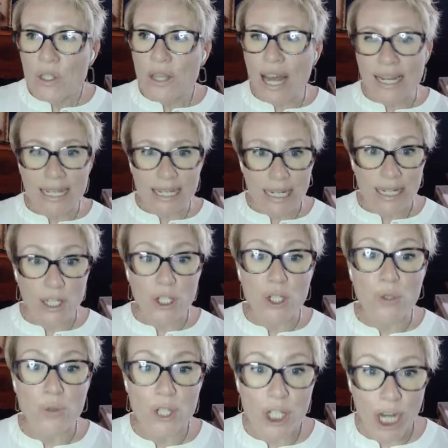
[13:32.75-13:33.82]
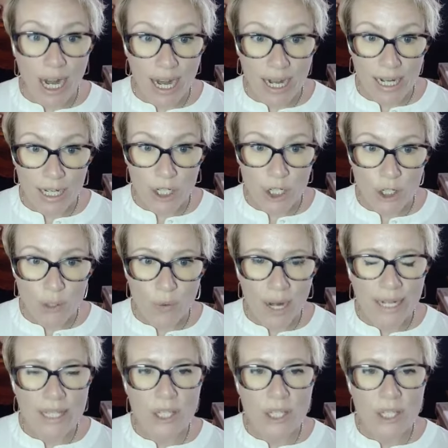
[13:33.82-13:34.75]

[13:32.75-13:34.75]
that needed to change, right?